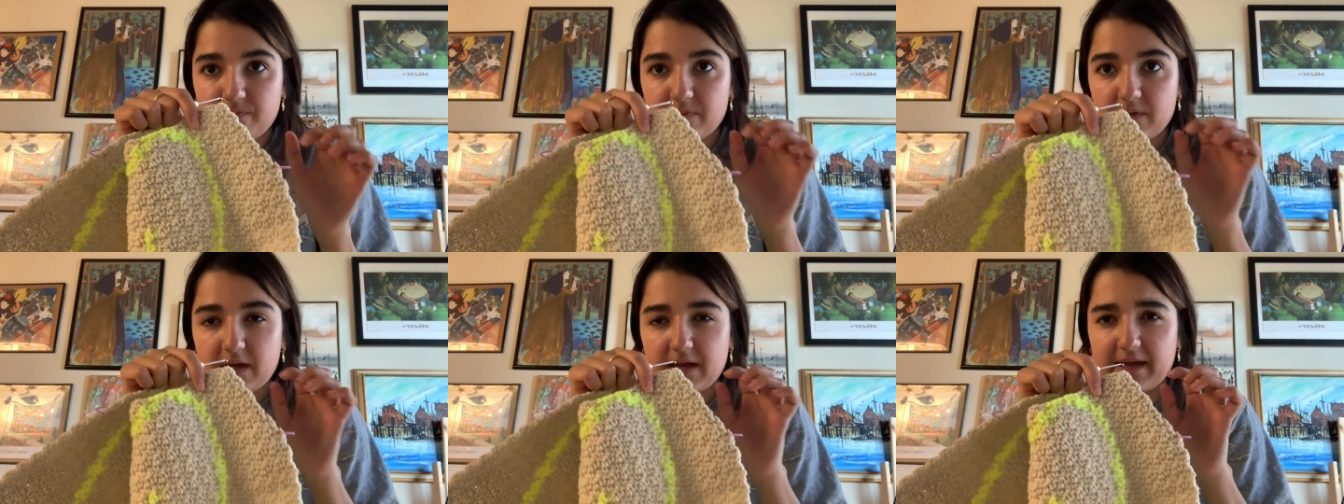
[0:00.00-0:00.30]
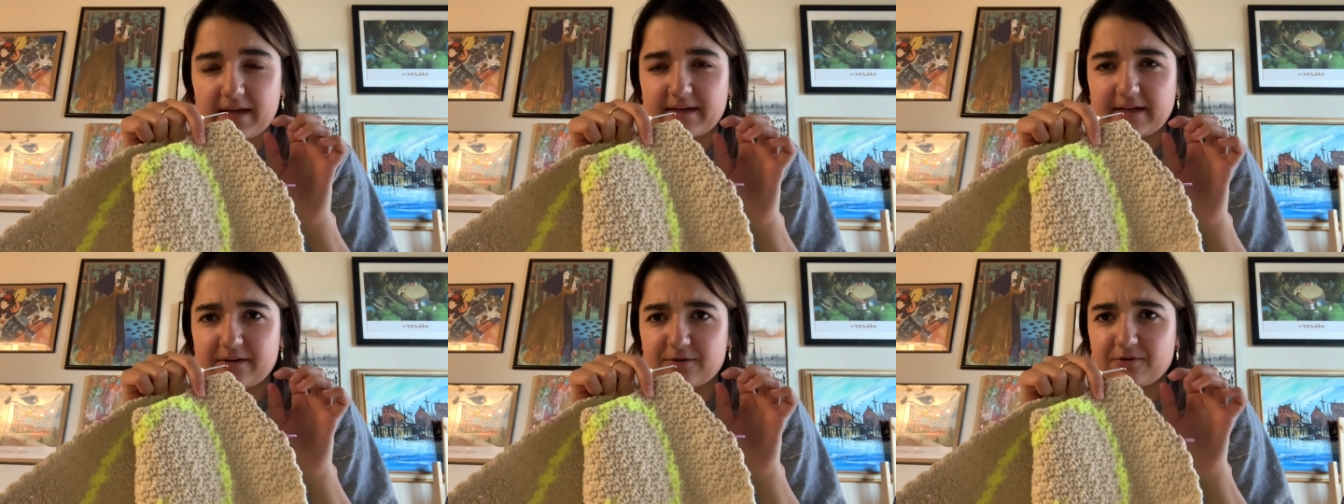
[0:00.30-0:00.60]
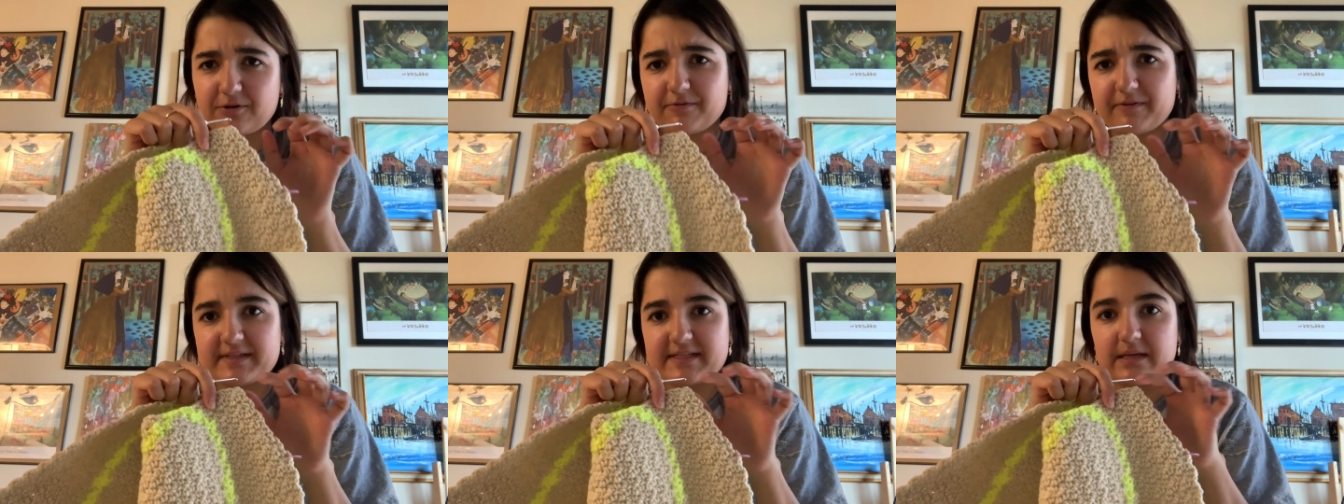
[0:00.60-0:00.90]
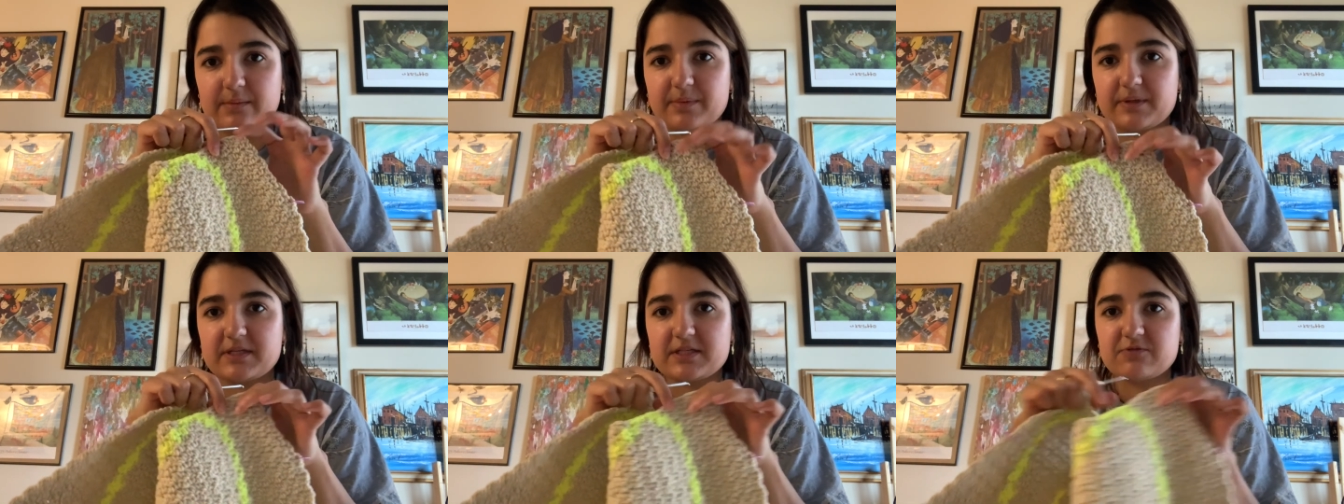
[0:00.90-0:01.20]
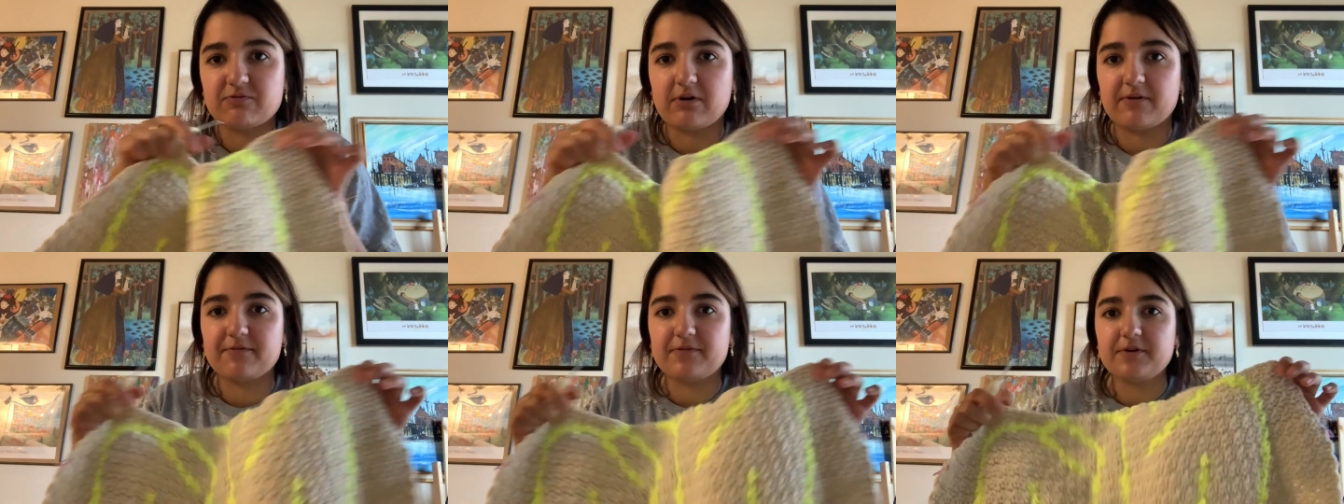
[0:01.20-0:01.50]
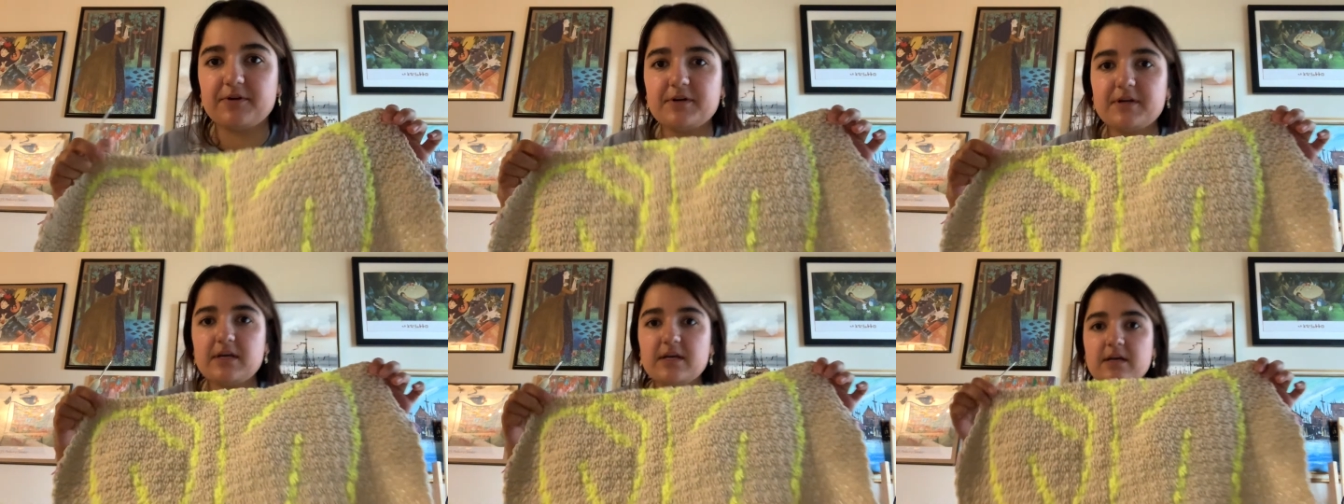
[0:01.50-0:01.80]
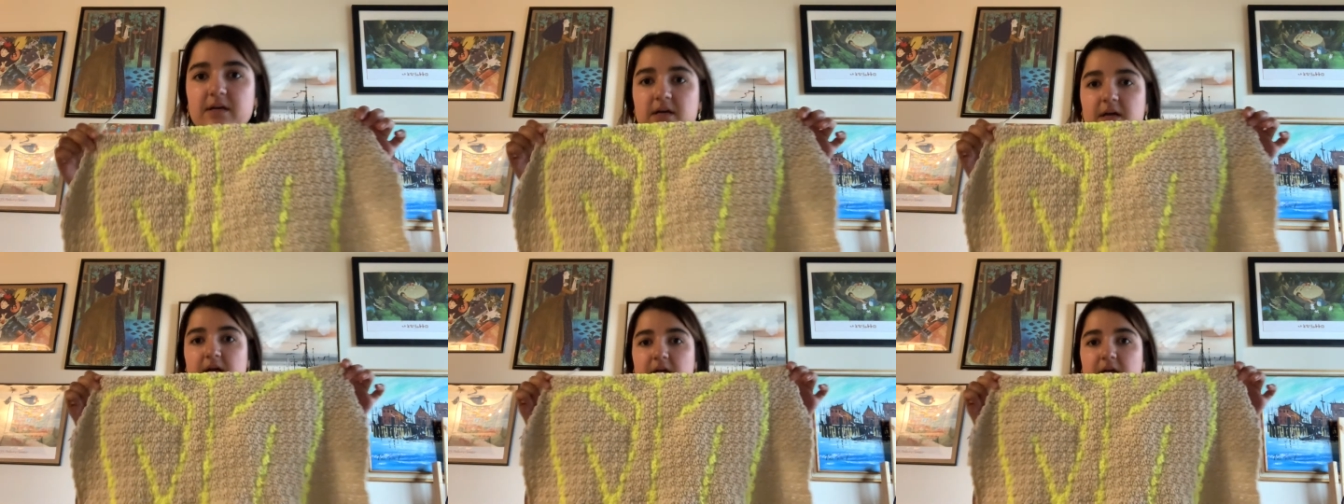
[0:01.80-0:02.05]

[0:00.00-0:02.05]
And I don't know if I said, but it's 12:30.